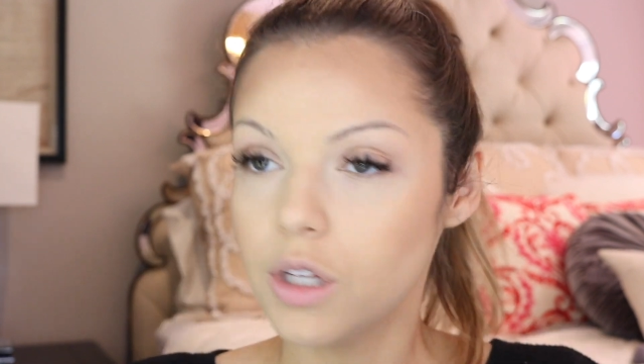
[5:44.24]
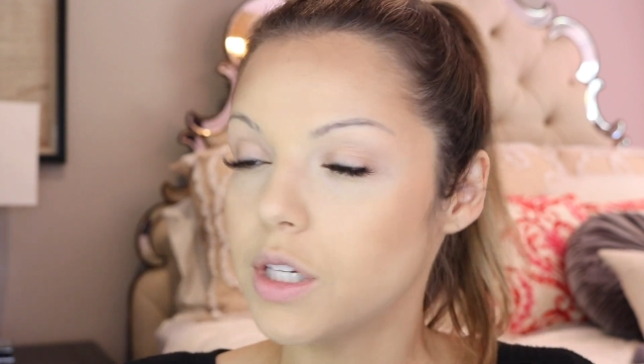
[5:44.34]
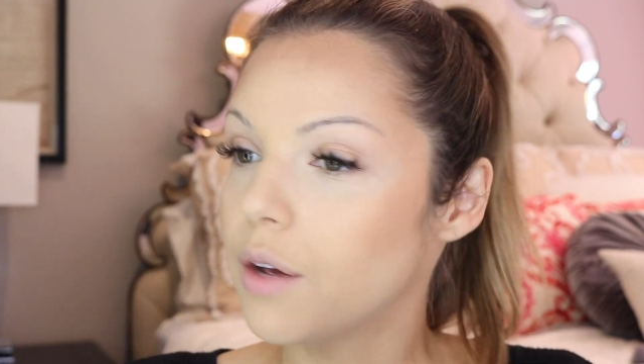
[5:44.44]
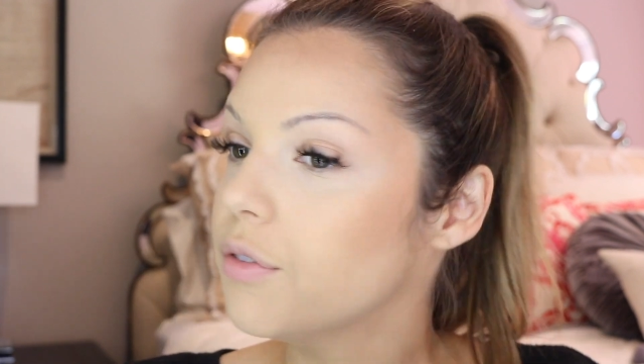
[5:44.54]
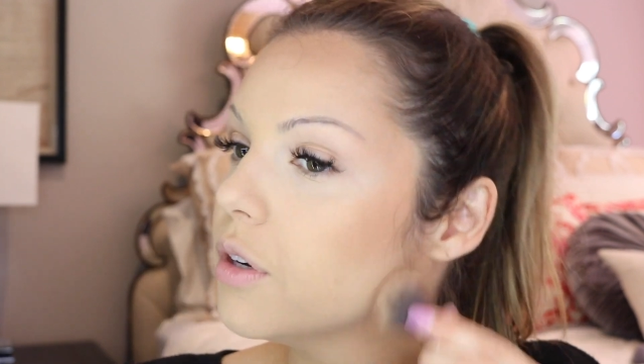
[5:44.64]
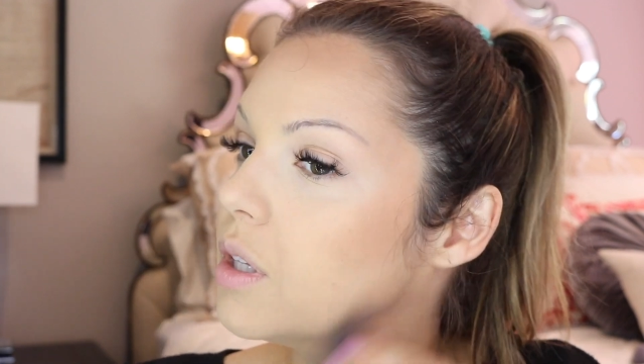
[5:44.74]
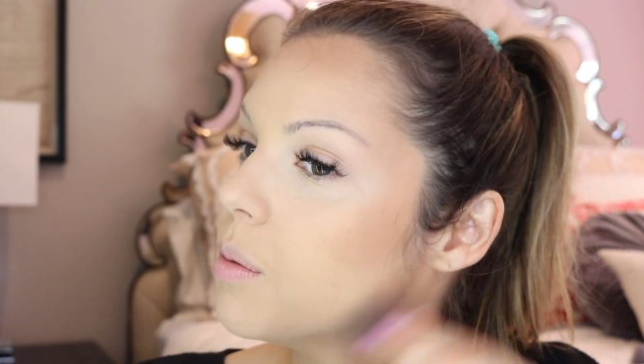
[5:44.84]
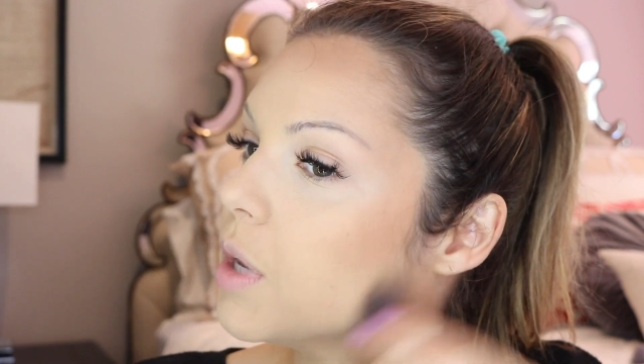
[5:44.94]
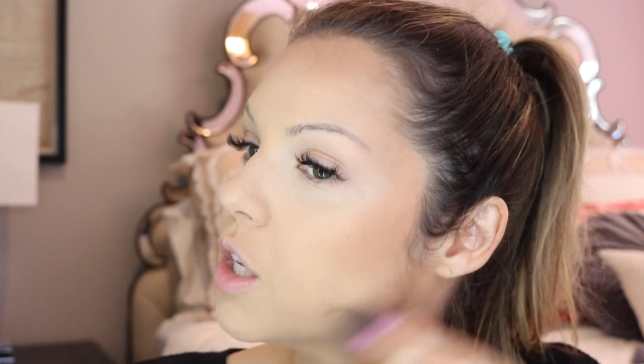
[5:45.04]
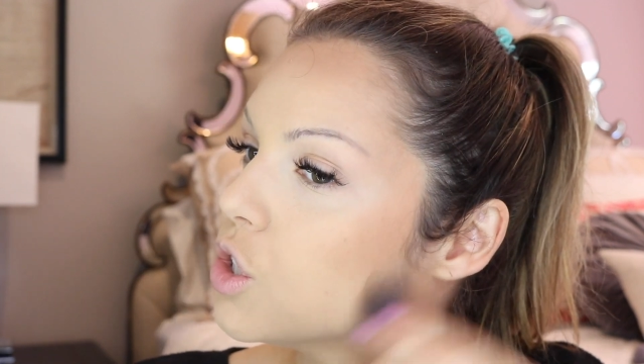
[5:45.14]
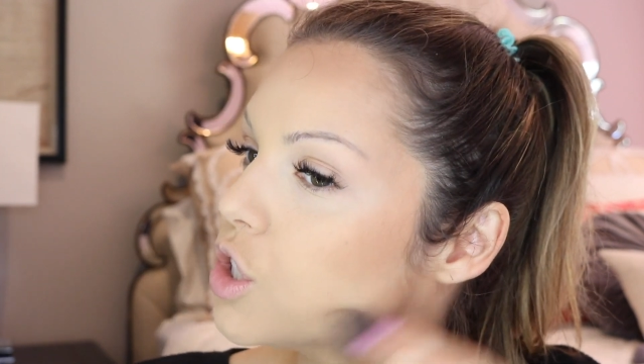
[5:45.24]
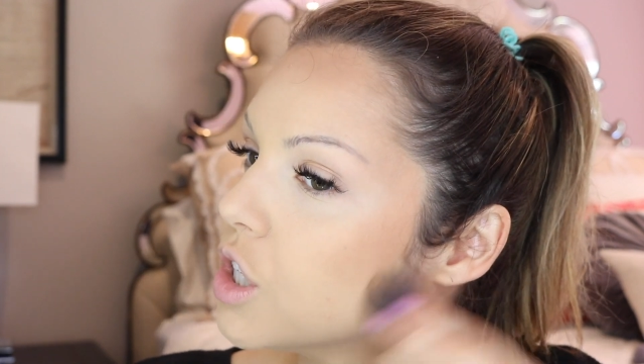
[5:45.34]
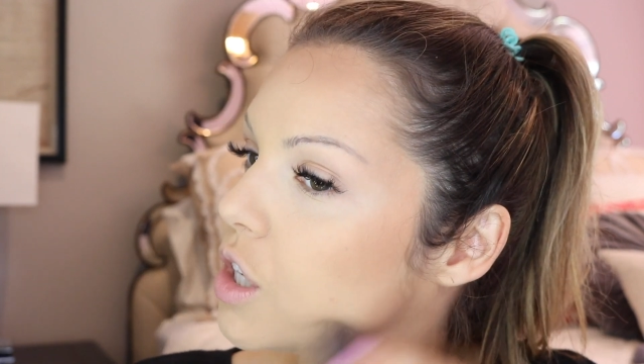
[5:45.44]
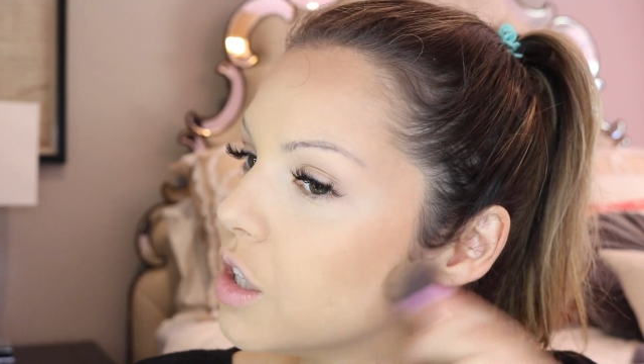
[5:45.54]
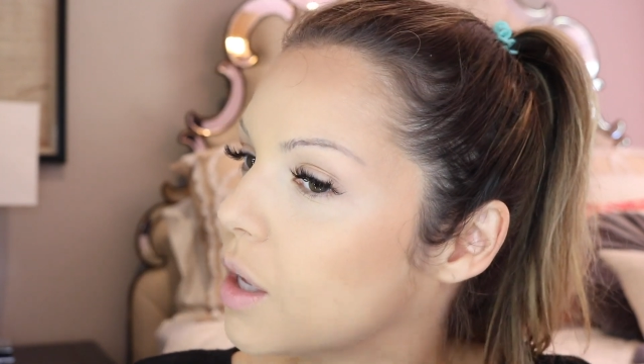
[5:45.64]
Definitely make
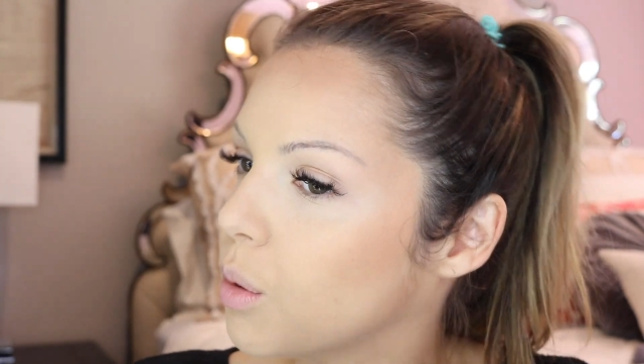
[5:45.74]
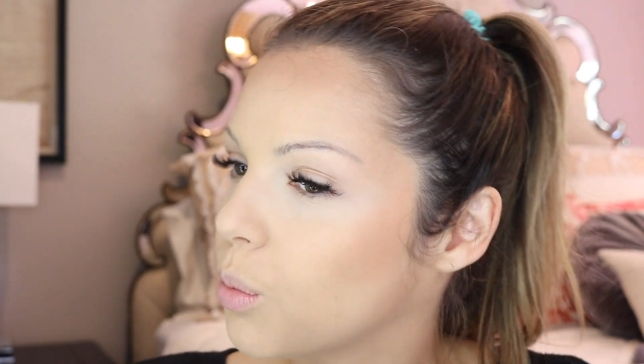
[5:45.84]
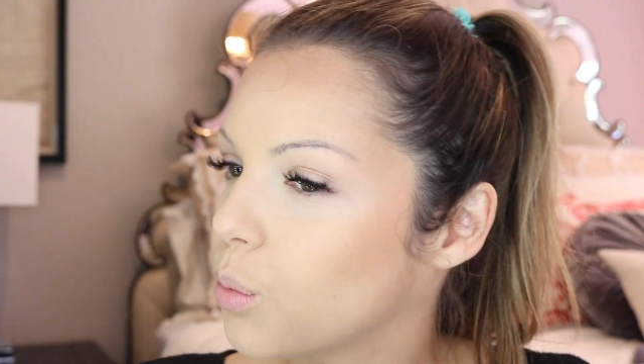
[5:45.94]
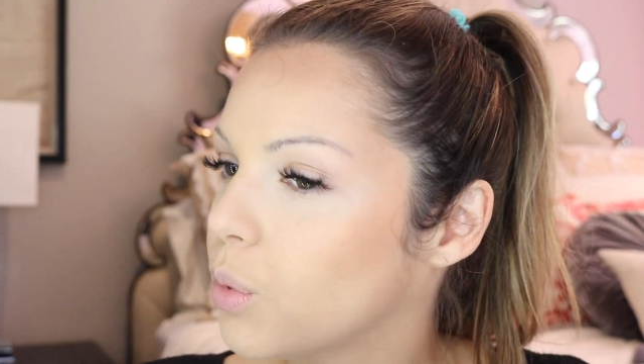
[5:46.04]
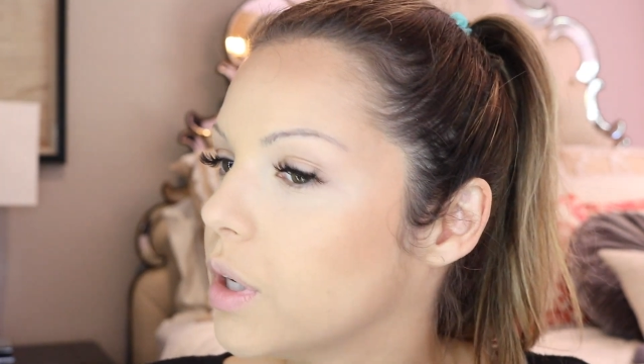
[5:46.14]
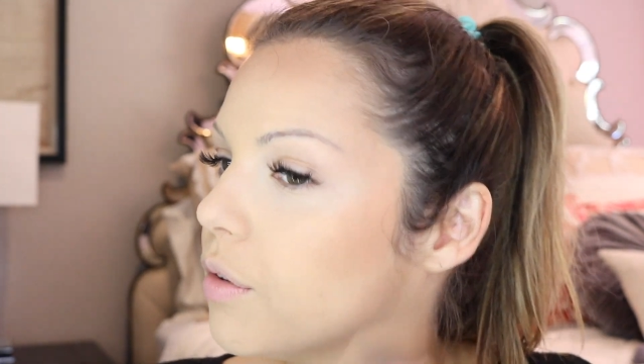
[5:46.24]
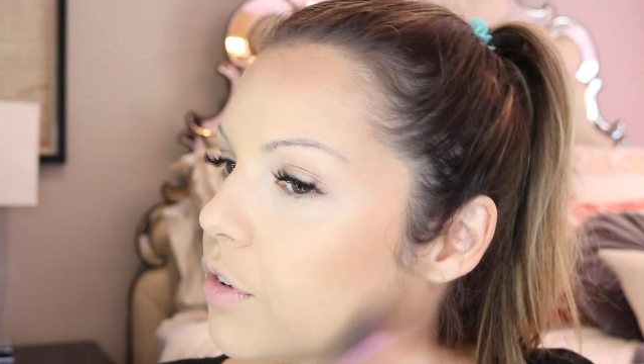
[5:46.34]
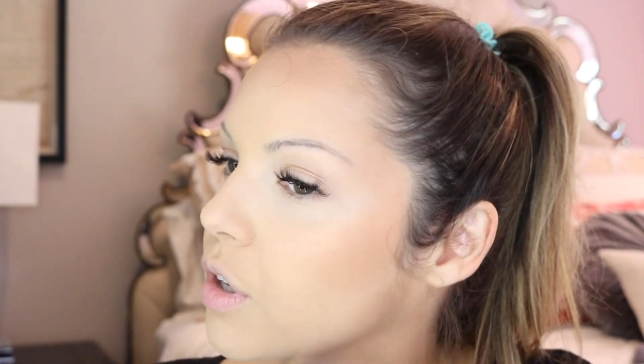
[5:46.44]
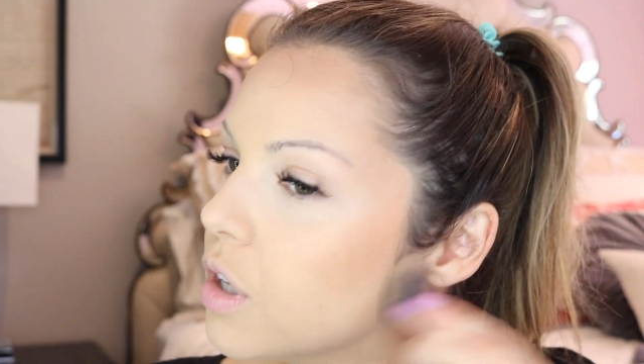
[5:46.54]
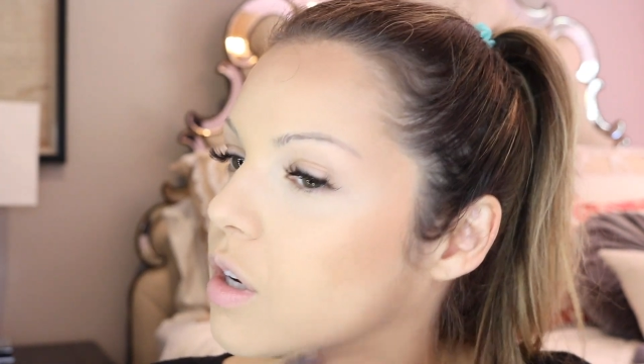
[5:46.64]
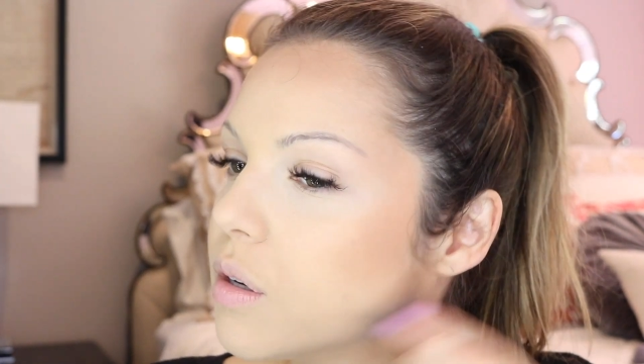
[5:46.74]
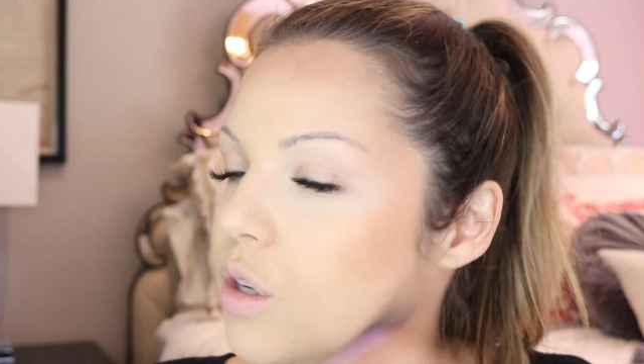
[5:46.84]
sure that whenever